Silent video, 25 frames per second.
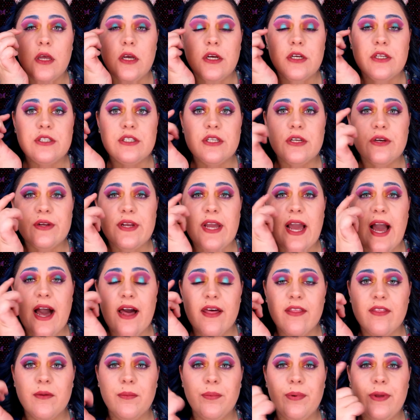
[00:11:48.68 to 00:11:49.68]
So
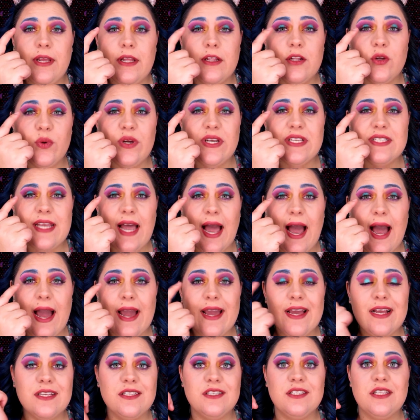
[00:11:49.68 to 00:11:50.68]
yeah, the P. Louise
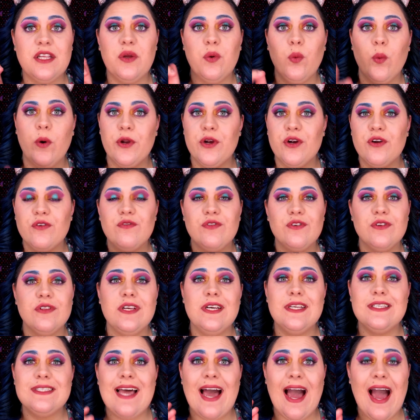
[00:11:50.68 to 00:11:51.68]
eye is the winner for
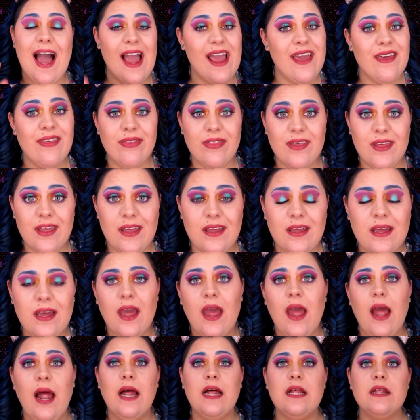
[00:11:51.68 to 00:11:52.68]
this, I think.
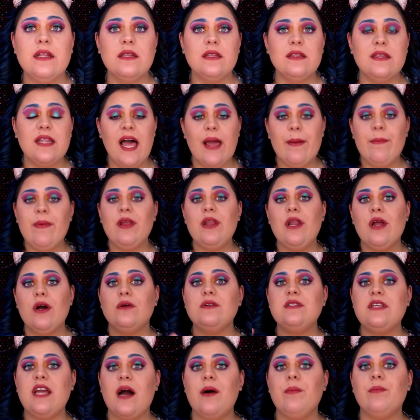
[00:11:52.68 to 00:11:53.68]
Let me
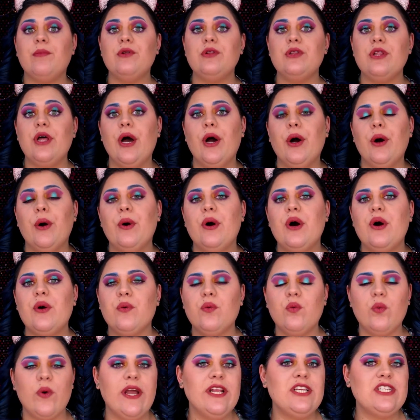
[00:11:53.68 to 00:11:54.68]
know down below
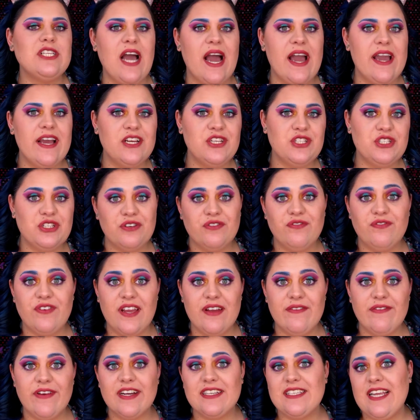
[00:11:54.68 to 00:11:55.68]
which eye is your
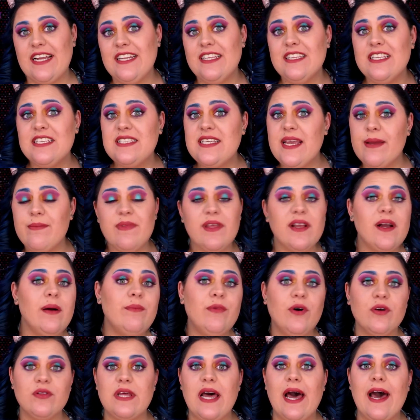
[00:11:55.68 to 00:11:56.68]
favorite because I did the same thing on
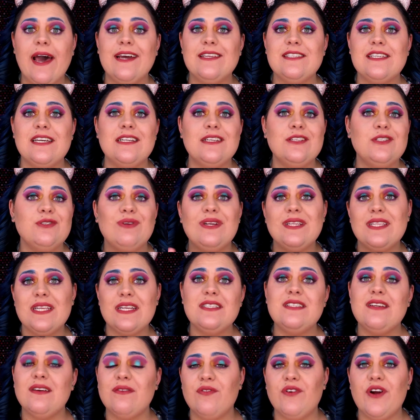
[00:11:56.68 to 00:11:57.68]
both eyes. I didn't do
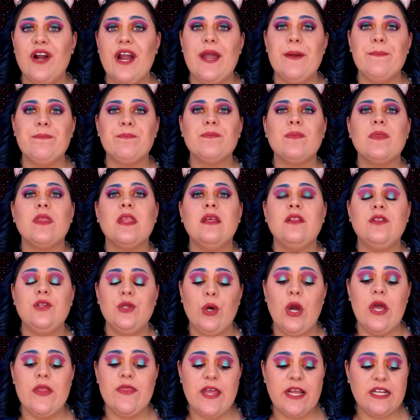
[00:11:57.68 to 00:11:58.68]
anything different. The
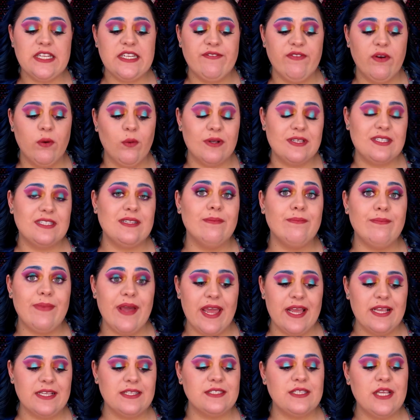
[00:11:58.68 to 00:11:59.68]
only thing different was the
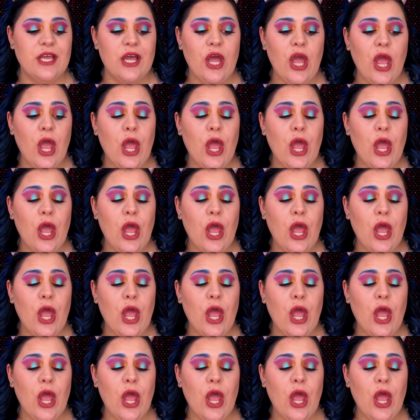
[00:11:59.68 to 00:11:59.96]
base.